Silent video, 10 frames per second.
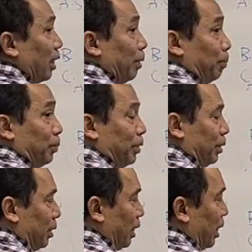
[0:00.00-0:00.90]
ribs.
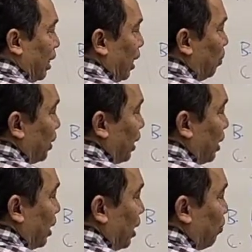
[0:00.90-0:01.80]
Rib,
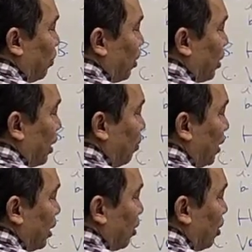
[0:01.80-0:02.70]
another rib for rib
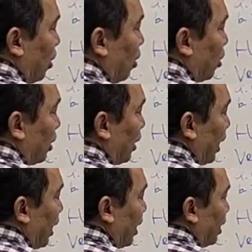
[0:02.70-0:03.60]
is called
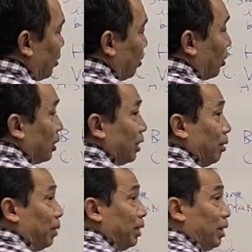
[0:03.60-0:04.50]
costae. So
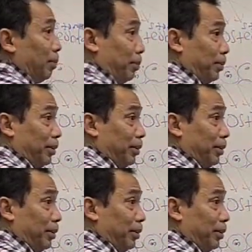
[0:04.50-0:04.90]
costae means rib.